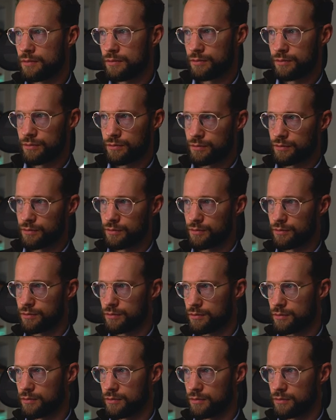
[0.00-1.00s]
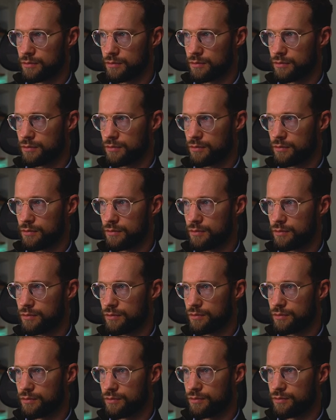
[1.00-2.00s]

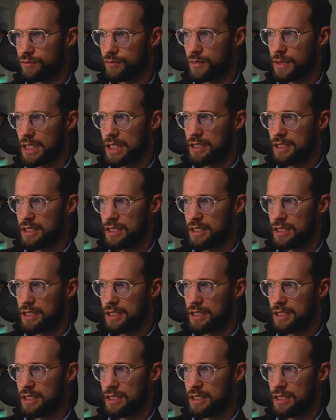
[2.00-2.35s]
(silence)